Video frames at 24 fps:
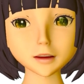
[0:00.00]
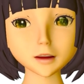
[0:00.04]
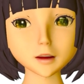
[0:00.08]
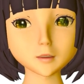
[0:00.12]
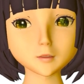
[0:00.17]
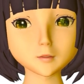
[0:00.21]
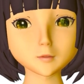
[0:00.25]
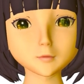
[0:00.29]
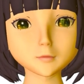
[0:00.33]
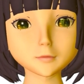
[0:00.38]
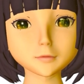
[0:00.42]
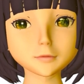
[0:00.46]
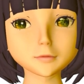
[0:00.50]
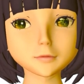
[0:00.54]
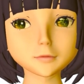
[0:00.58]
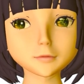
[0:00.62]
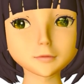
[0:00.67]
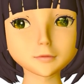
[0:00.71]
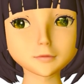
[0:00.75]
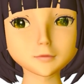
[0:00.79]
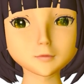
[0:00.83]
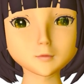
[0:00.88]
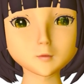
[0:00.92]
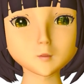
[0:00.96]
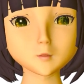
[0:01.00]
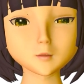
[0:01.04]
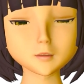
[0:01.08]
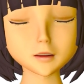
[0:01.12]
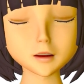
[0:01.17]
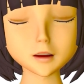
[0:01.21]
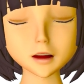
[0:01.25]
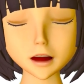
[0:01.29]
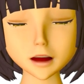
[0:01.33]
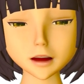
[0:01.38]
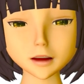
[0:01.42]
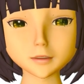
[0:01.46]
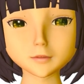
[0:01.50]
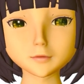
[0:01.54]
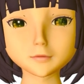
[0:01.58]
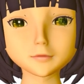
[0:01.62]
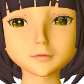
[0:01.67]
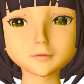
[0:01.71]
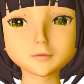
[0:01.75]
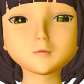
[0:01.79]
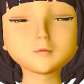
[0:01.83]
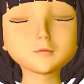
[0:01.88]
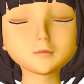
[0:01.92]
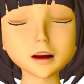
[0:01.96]
So, although I
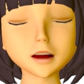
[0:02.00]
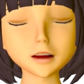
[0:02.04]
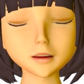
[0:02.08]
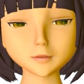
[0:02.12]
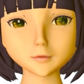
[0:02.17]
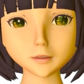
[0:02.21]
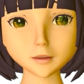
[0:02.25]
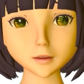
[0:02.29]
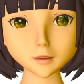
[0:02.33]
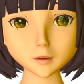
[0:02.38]
very